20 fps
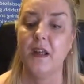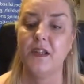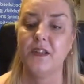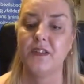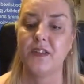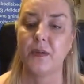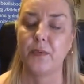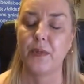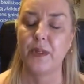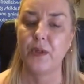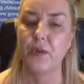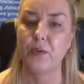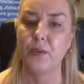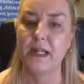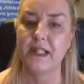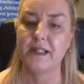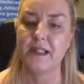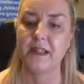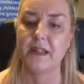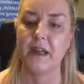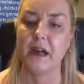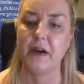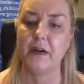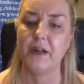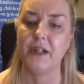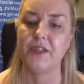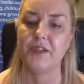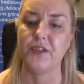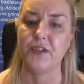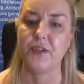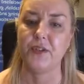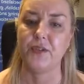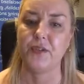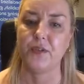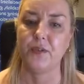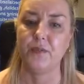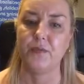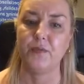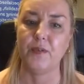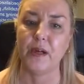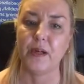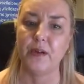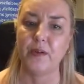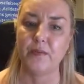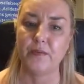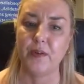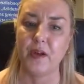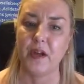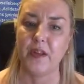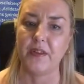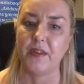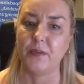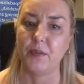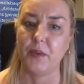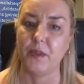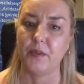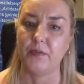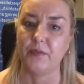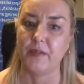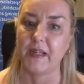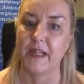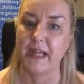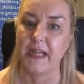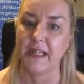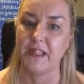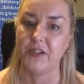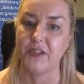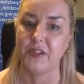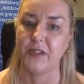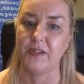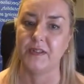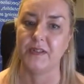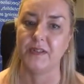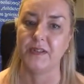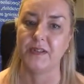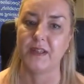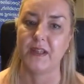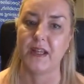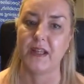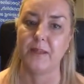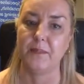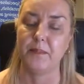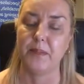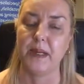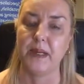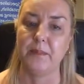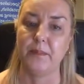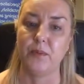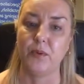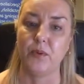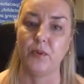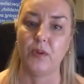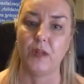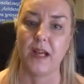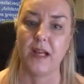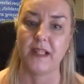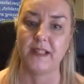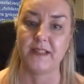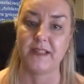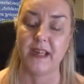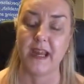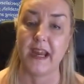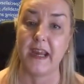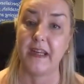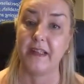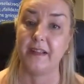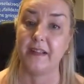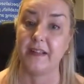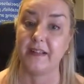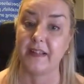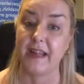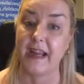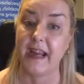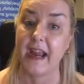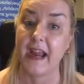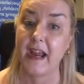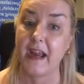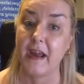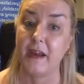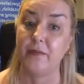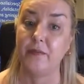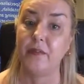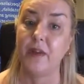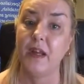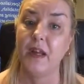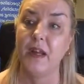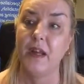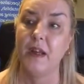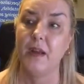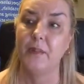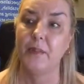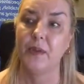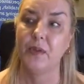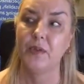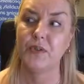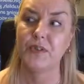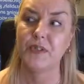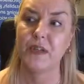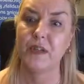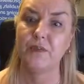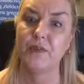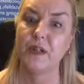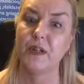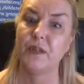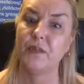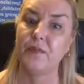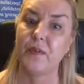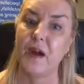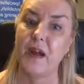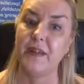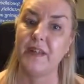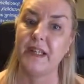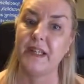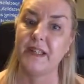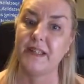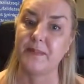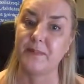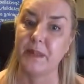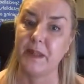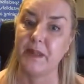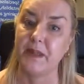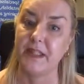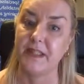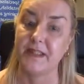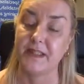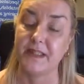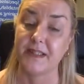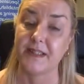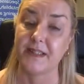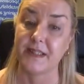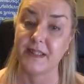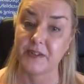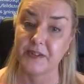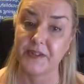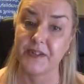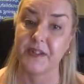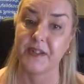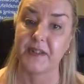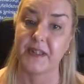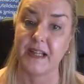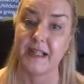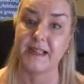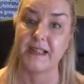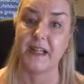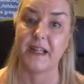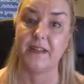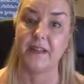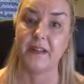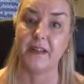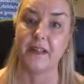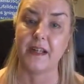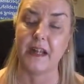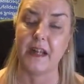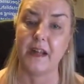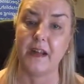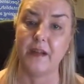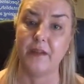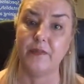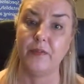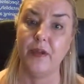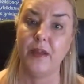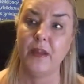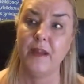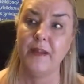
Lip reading: So we always encourage you to verify the qualifications that people are saying that they have, but also verify the experience and skills that they say that they have.